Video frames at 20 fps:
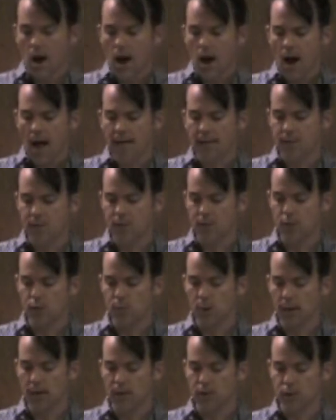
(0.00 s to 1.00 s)
I continued
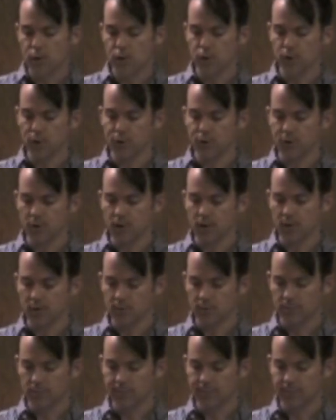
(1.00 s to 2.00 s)
my initial ascent.
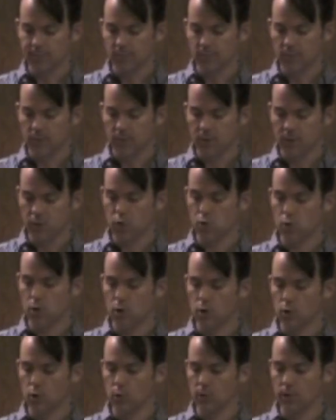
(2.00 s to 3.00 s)
This
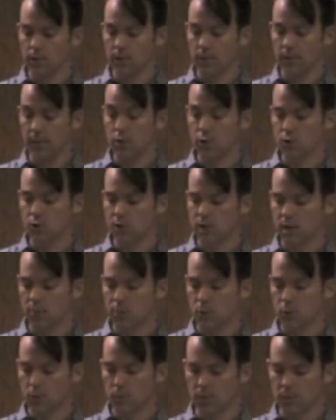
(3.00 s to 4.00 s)
road would
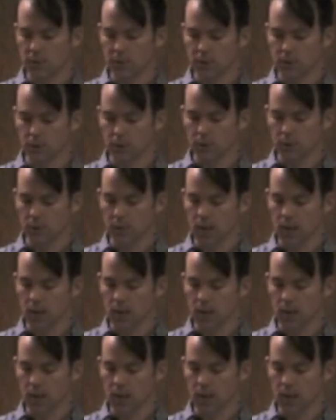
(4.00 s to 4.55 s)
intersect perpendicularly with